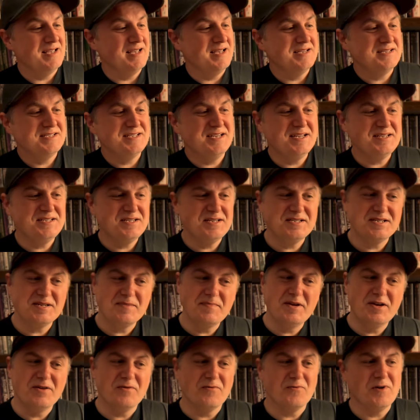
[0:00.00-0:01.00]
Since he's a
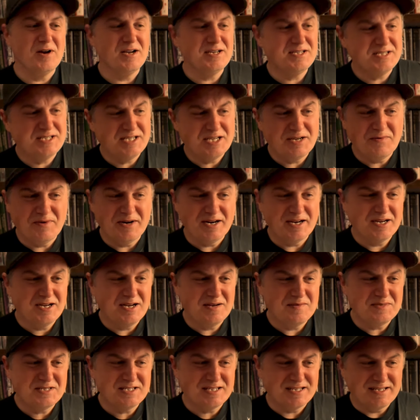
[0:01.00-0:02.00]
bit rusty when it
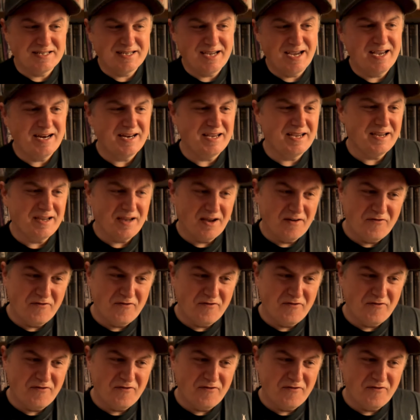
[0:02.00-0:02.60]
comes to dating,